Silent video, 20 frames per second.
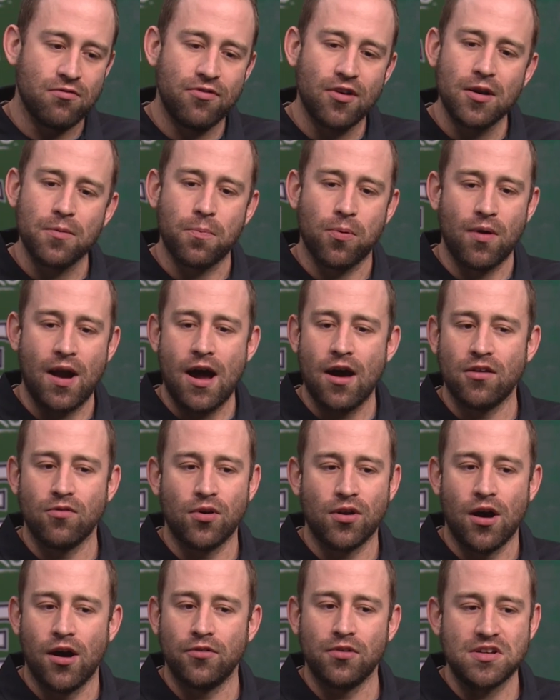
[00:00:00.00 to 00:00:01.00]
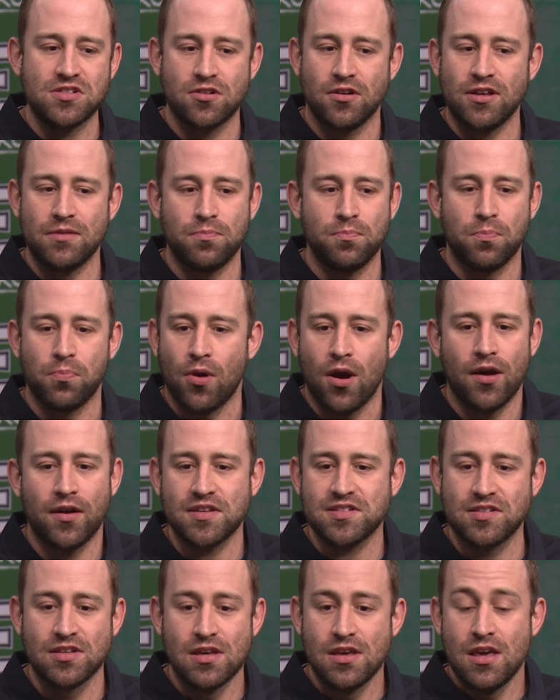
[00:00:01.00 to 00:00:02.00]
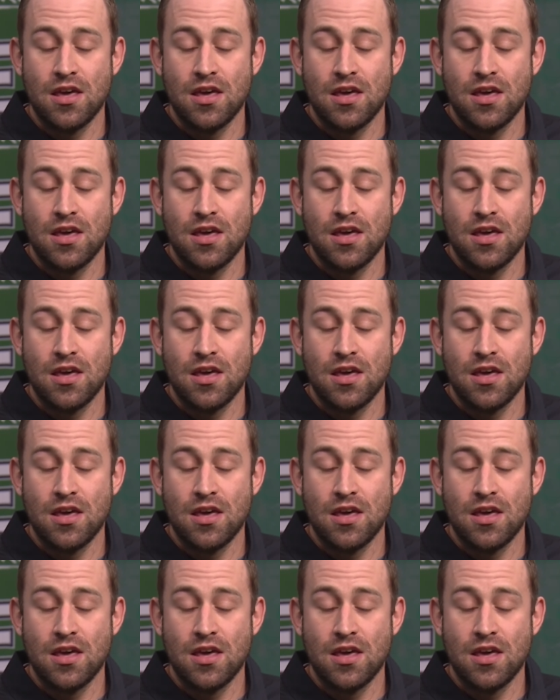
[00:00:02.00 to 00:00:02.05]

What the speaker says: very proud of what Andre's already brought us.